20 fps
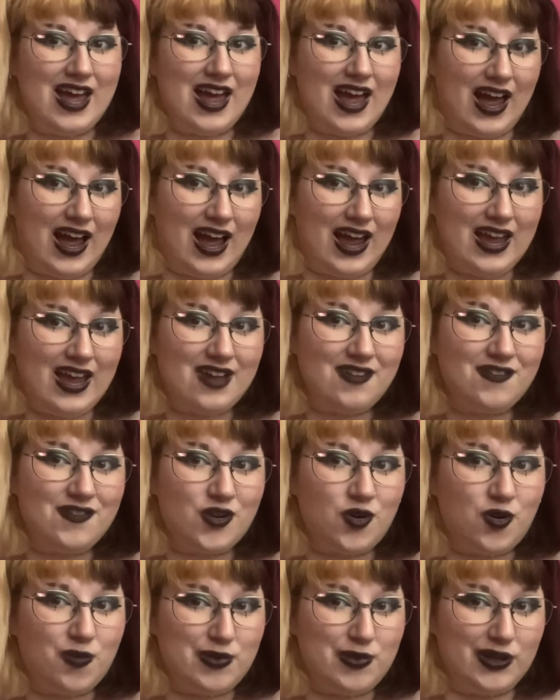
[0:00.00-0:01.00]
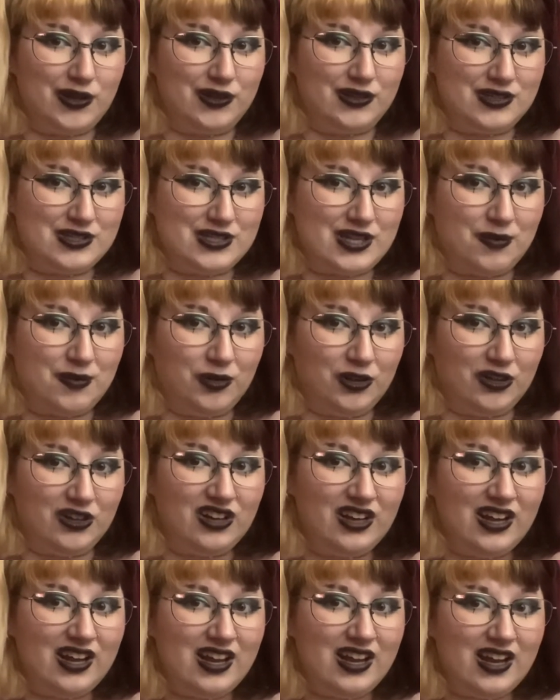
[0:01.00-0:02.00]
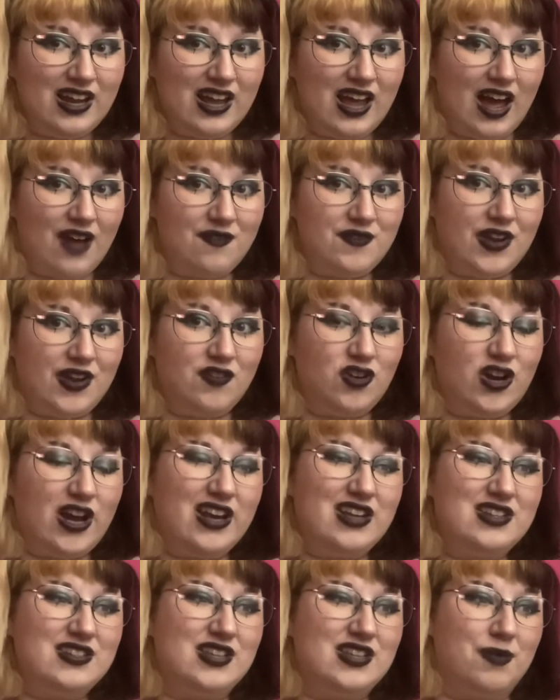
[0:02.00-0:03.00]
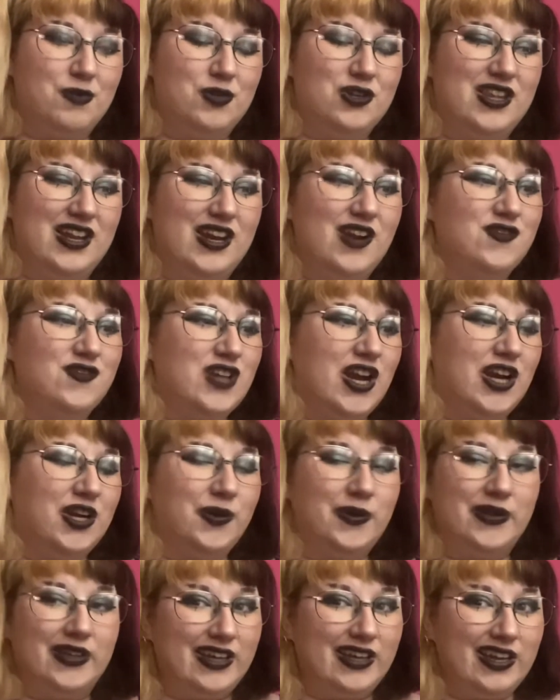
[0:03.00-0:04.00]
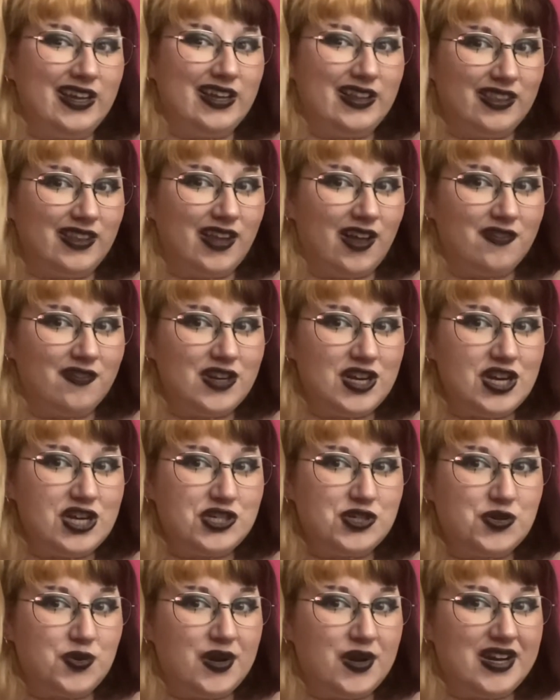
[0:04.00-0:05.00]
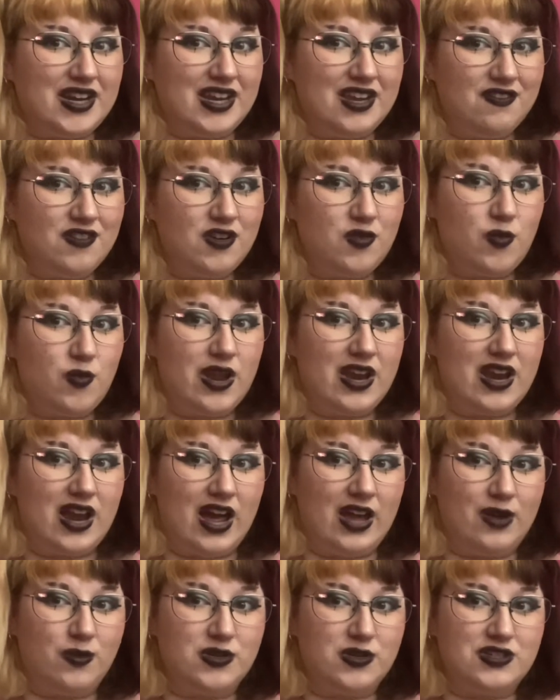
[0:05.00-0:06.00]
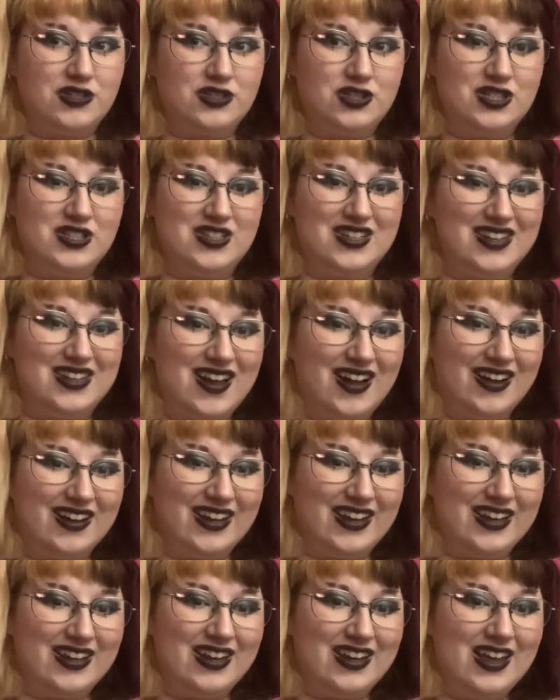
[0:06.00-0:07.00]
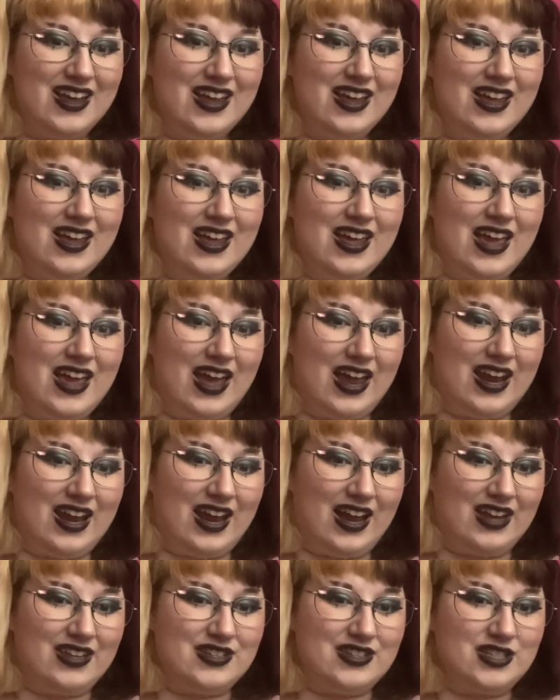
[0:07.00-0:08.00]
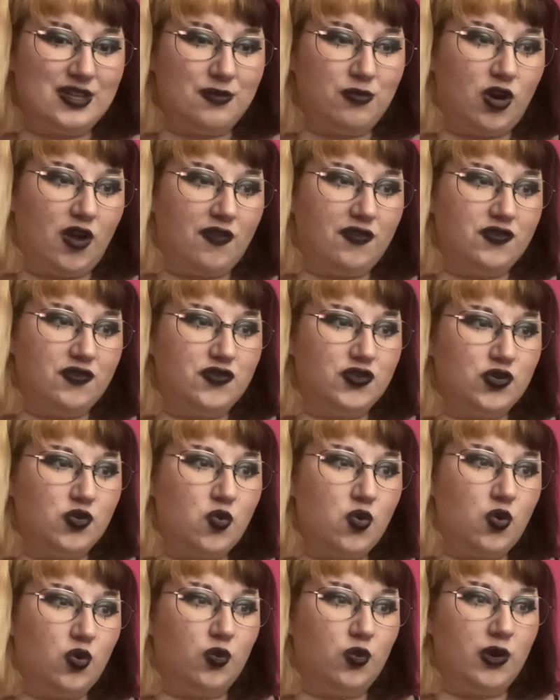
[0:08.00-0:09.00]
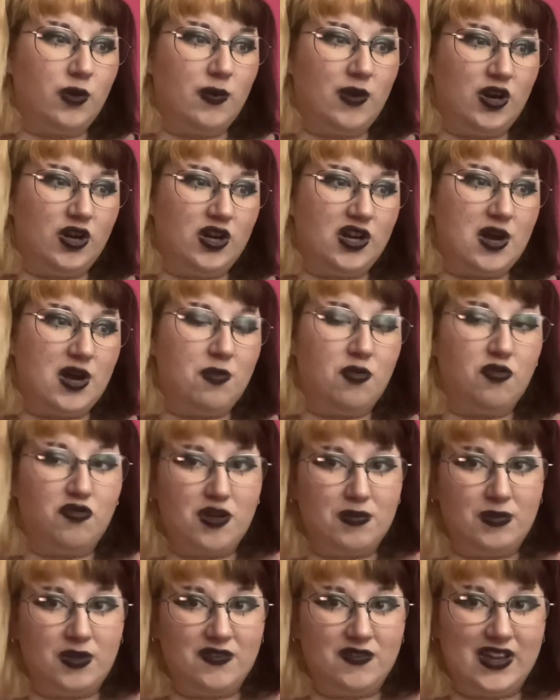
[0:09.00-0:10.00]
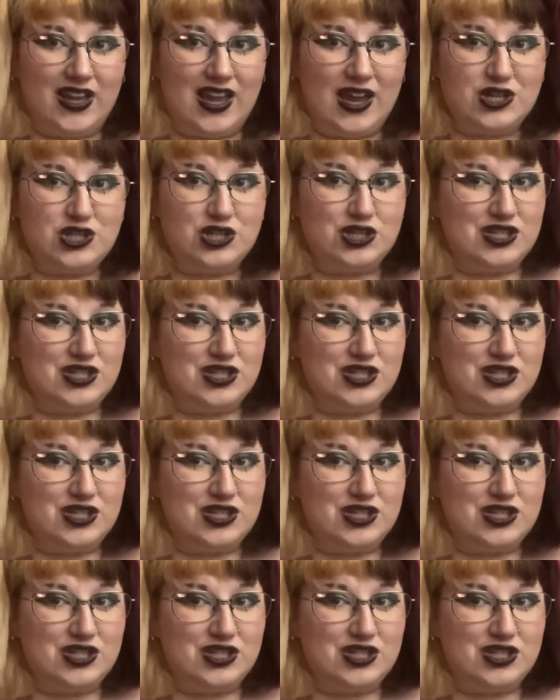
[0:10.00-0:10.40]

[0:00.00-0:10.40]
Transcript: I have no appeal to summer. I've never had a summer that I've genuinely loved and enjoyed. Even when I was just a youngin' and I had the summer off of school, we went on a couple family vacations